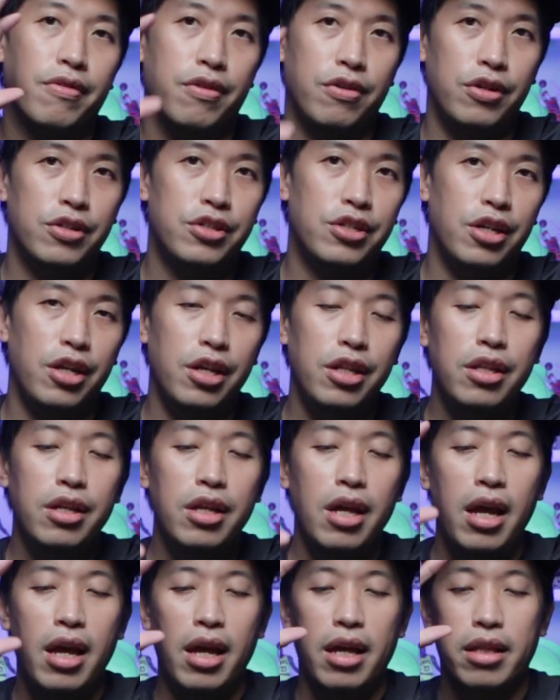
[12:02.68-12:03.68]
cushion,
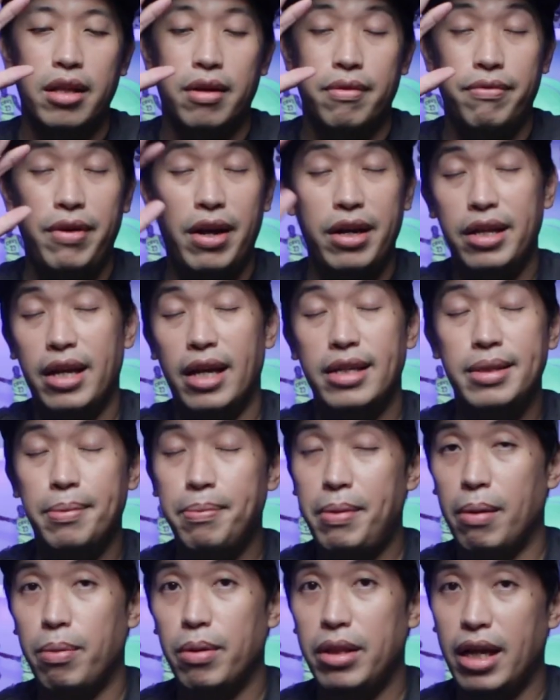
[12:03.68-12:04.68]
very nice
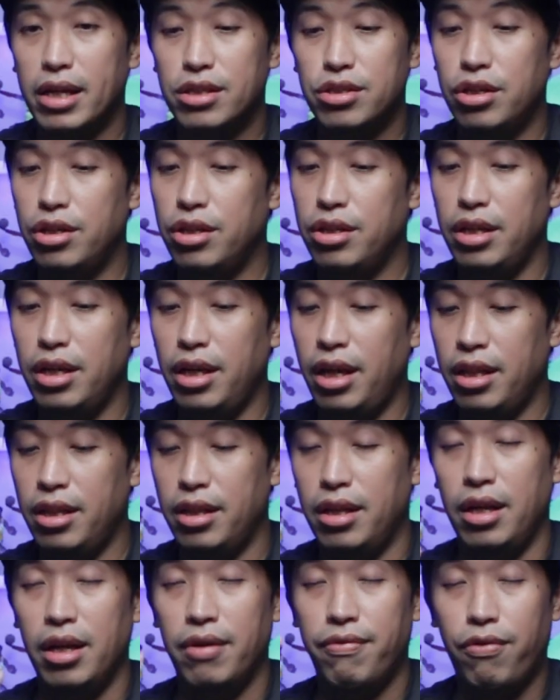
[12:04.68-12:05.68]
impact protection
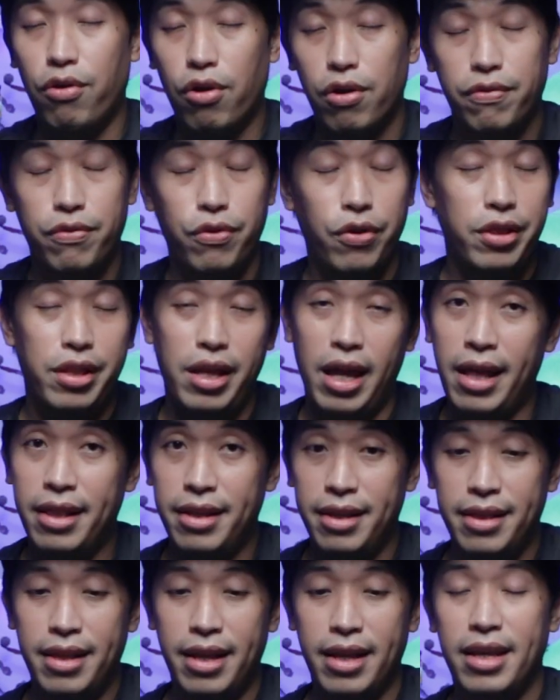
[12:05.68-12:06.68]
in the forefoot
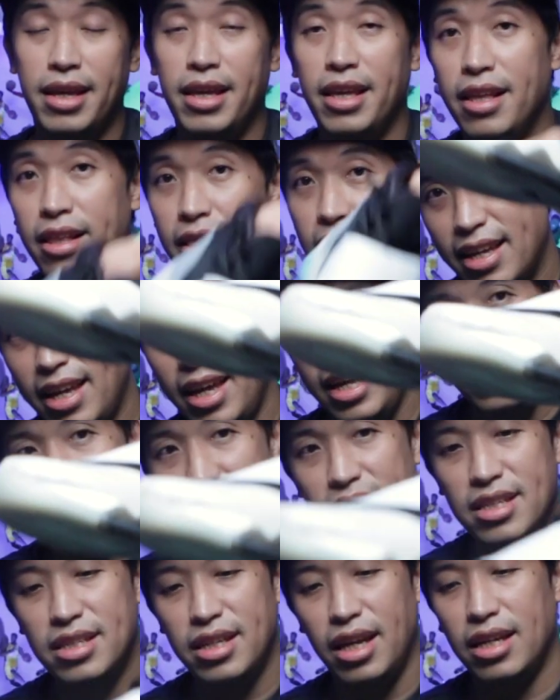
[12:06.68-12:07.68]
and in the heel, the
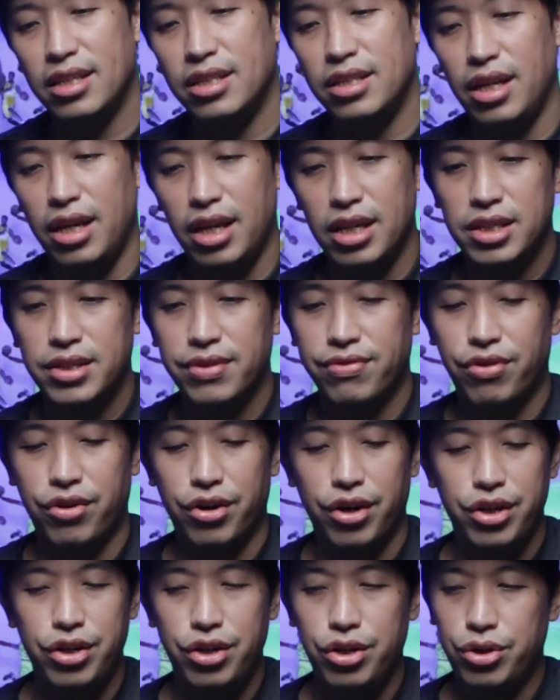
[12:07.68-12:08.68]
KT6 is
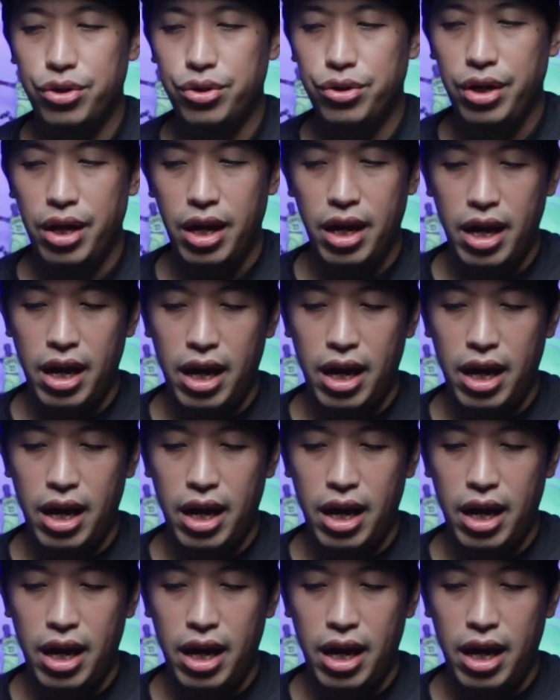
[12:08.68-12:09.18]
for you.